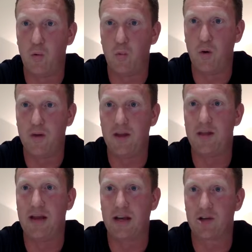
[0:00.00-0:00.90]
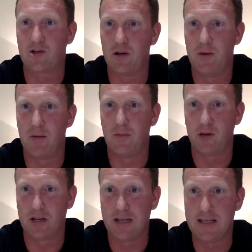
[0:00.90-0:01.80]
within the next 3 months.
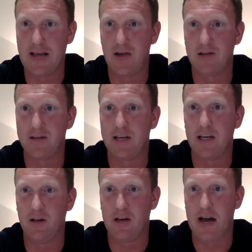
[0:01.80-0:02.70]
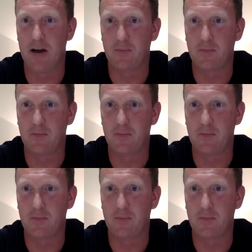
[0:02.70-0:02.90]
I can guarantee you that.